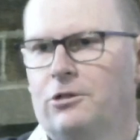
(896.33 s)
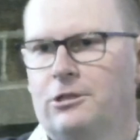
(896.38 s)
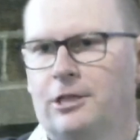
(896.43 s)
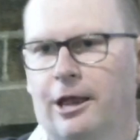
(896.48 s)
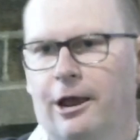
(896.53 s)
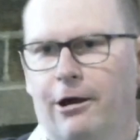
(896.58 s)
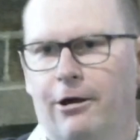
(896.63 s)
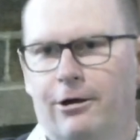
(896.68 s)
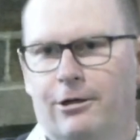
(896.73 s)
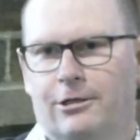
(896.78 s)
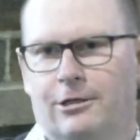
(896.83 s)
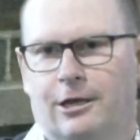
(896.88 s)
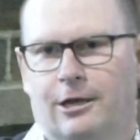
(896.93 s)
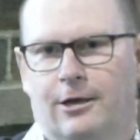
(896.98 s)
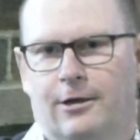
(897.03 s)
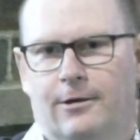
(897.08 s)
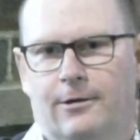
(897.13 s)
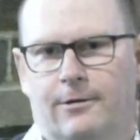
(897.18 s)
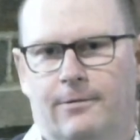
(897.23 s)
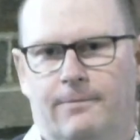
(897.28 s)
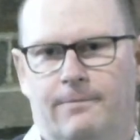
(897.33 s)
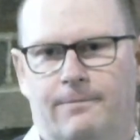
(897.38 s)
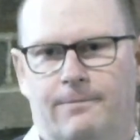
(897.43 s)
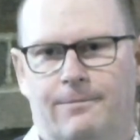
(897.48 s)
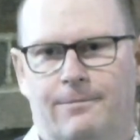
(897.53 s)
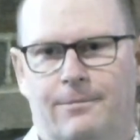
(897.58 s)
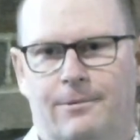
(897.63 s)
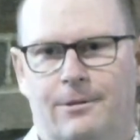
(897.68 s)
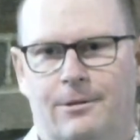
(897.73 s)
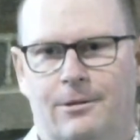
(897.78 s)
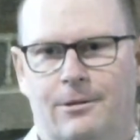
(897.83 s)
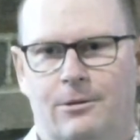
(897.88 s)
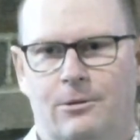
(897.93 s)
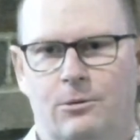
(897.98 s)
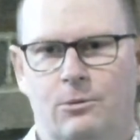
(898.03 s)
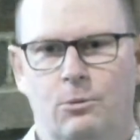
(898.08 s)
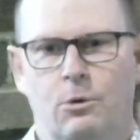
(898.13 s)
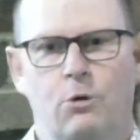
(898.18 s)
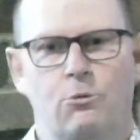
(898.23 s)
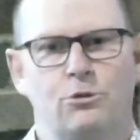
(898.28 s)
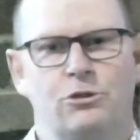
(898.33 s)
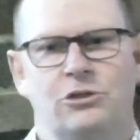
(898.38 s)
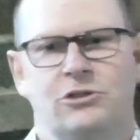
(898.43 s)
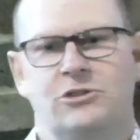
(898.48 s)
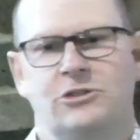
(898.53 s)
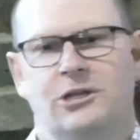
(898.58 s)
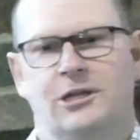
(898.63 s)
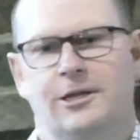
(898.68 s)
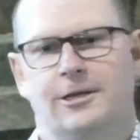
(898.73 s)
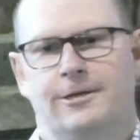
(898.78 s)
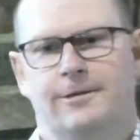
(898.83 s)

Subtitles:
character, what would you see?